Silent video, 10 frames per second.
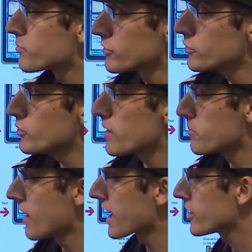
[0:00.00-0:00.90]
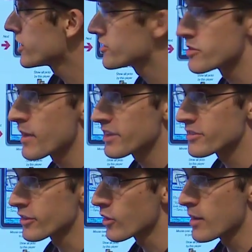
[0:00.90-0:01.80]
blue and black cards the
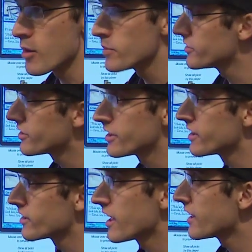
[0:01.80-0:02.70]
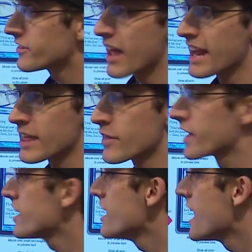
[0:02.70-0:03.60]
best, although I'm open to
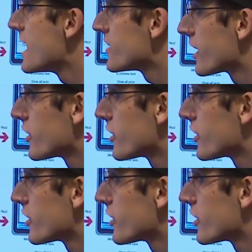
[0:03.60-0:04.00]
anything. And then I